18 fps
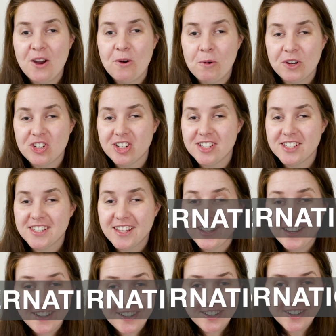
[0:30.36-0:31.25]
which is
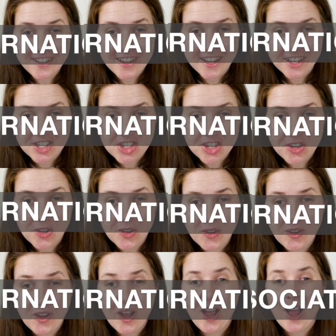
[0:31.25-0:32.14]
the
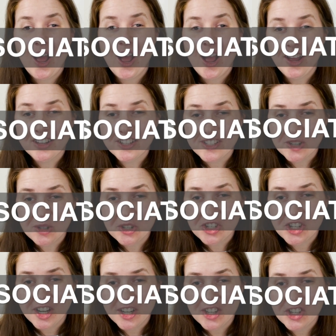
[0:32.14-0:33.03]
International
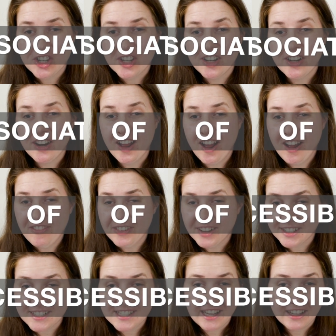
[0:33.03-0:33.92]
Association of
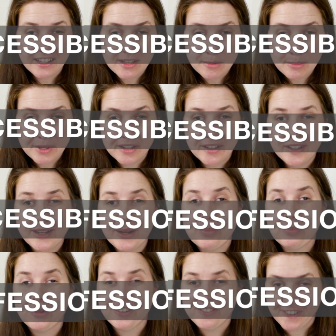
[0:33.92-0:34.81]
Accessibility
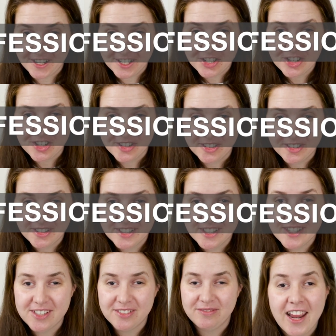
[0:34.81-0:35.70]

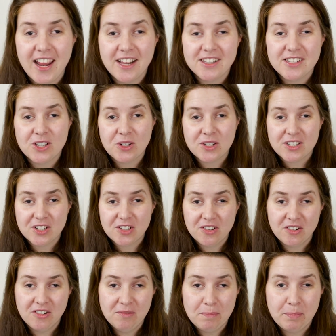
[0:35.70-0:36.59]
Professionals. And so it's a
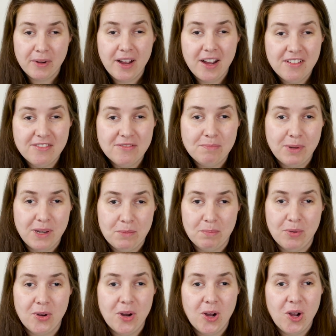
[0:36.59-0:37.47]
group of
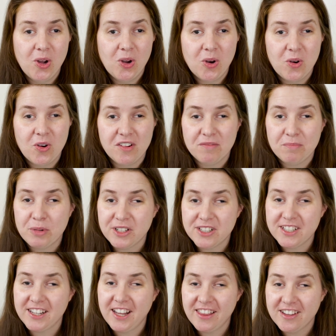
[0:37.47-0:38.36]
people who have
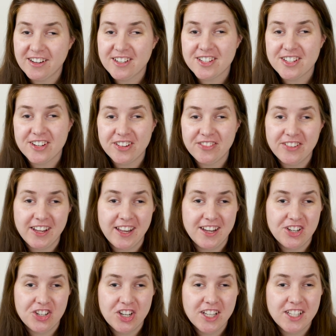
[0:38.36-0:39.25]
put together
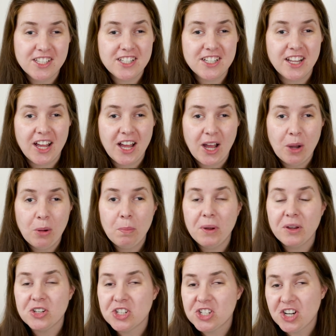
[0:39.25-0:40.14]
certifications to
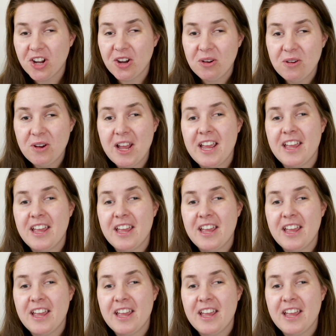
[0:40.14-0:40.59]
help show